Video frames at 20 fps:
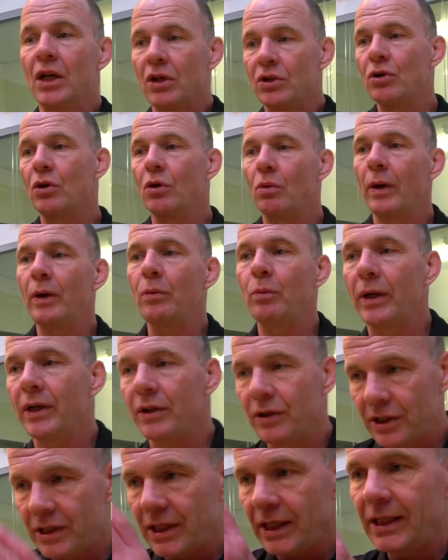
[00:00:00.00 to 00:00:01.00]
So
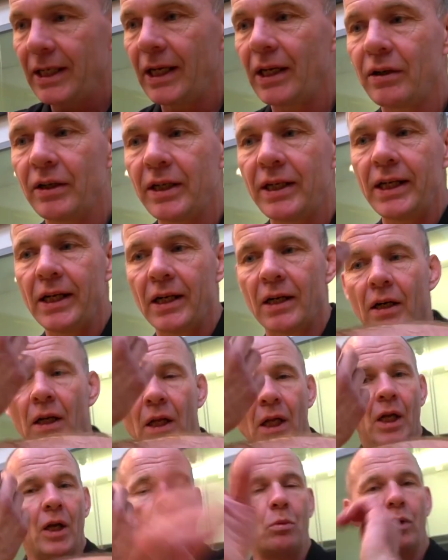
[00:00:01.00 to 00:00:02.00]
when Sid and I are here,
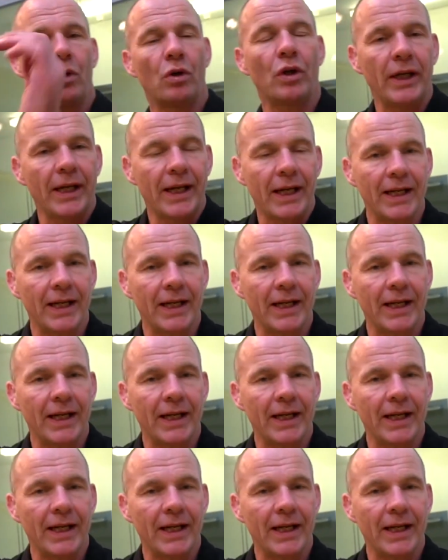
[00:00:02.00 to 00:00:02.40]
we're going to